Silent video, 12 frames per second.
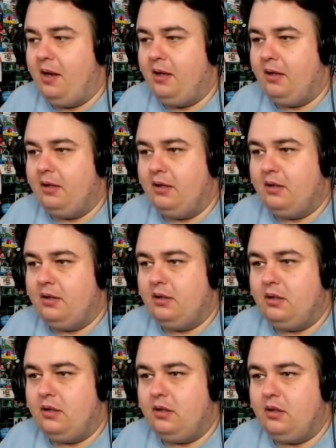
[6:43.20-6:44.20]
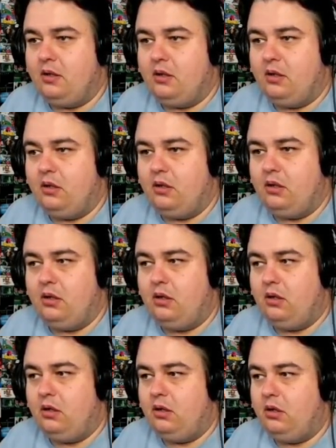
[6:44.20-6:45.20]

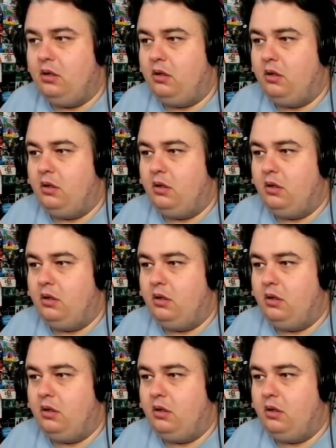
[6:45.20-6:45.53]
(no one is talking)